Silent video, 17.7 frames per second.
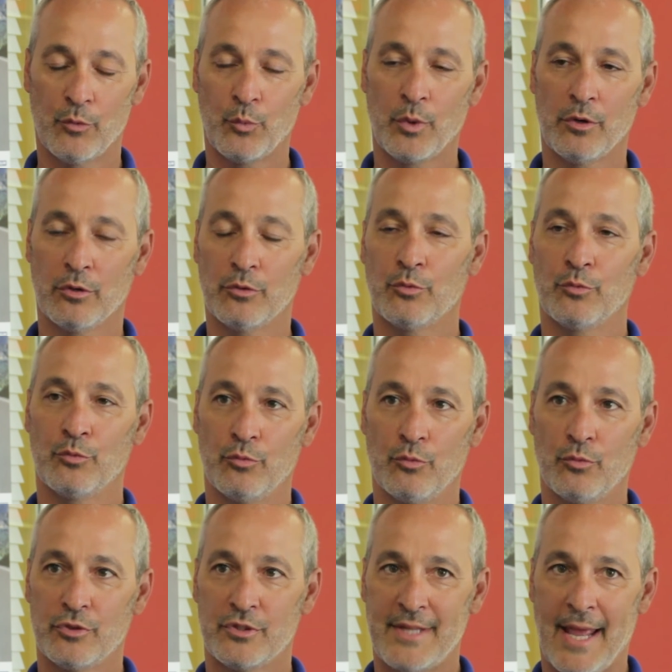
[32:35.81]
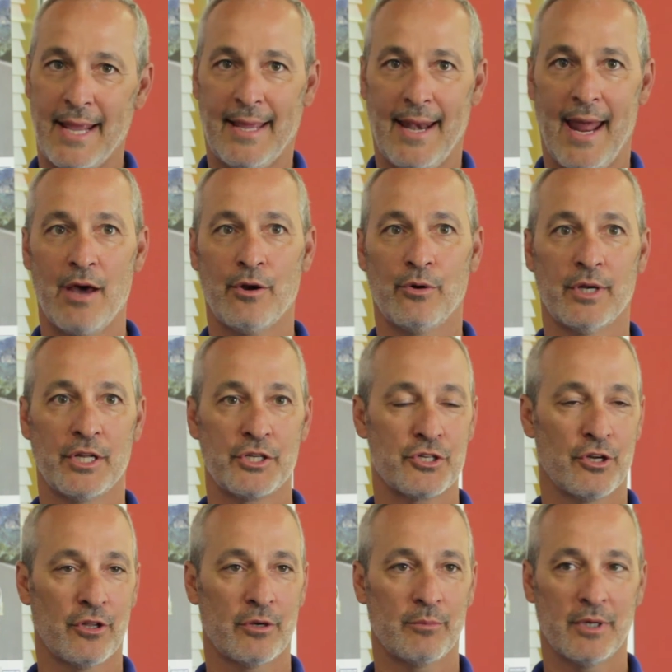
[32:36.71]
We don't take it out on
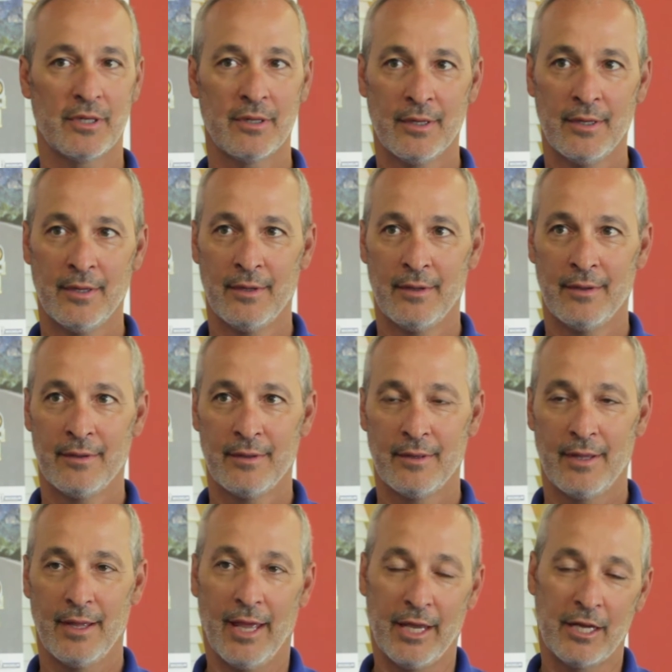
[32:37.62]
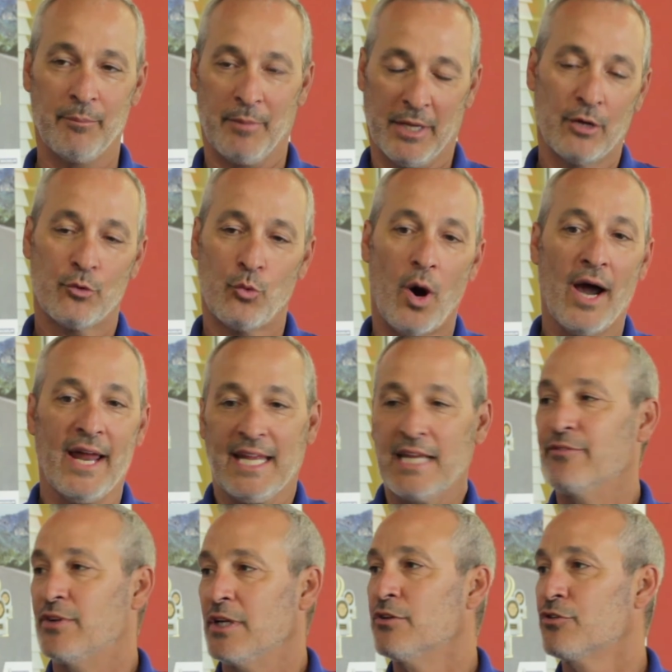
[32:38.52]
each other, but it can be a quiet
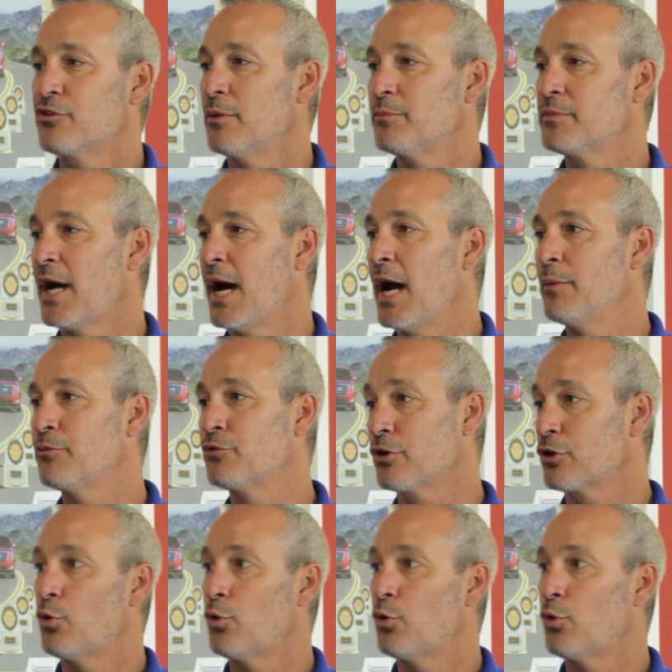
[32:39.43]
evening sometimes, or a